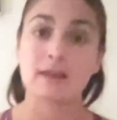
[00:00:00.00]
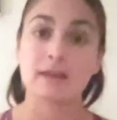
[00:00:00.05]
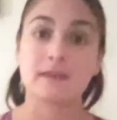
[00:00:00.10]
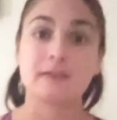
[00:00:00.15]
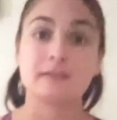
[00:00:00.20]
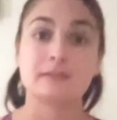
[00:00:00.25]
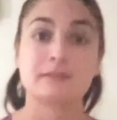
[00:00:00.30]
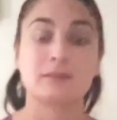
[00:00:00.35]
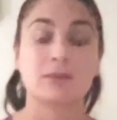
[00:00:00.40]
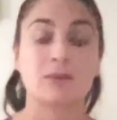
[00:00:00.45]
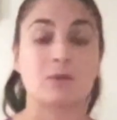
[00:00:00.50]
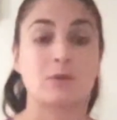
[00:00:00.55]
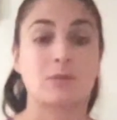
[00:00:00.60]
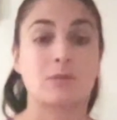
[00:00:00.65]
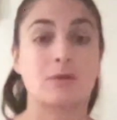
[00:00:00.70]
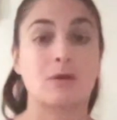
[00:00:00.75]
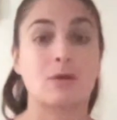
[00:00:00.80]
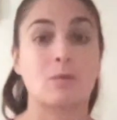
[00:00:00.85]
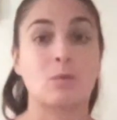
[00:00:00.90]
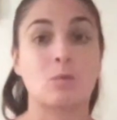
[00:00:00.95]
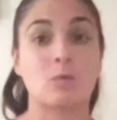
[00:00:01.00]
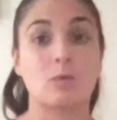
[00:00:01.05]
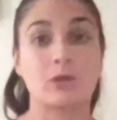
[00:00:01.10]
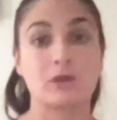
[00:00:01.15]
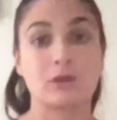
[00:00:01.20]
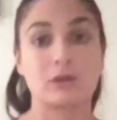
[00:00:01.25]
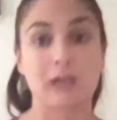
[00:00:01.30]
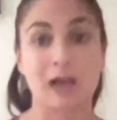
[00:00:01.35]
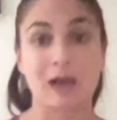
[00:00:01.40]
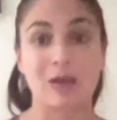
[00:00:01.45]
So
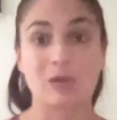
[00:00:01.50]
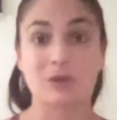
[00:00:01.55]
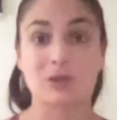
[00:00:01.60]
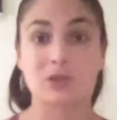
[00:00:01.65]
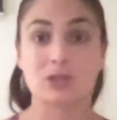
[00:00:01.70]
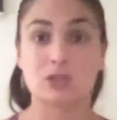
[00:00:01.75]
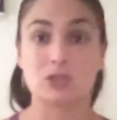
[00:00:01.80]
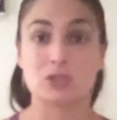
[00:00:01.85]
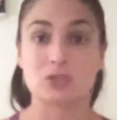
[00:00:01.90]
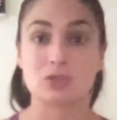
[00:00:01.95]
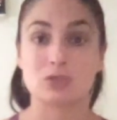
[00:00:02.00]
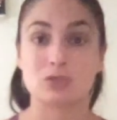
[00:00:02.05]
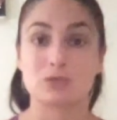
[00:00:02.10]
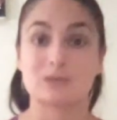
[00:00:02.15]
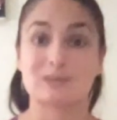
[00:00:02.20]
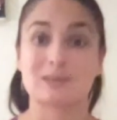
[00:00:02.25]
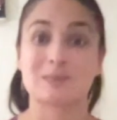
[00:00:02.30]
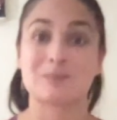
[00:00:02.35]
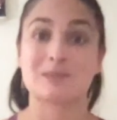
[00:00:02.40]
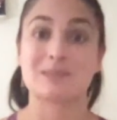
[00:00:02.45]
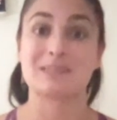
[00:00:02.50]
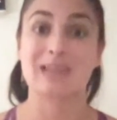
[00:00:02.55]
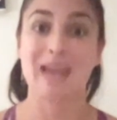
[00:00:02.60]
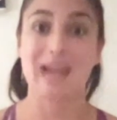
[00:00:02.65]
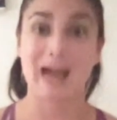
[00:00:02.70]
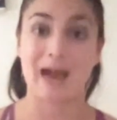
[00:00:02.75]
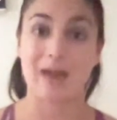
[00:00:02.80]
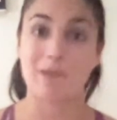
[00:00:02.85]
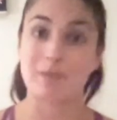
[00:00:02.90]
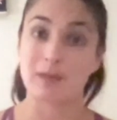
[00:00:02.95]
we're now going to do some
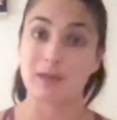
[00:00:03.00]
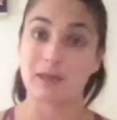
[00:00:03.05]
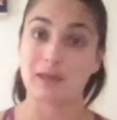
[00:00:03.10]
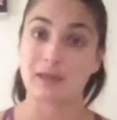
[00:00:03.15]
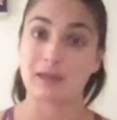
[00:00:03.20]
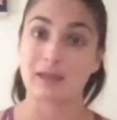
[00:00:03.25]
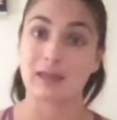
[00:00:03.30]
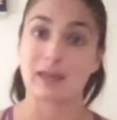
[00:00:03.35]
tapping,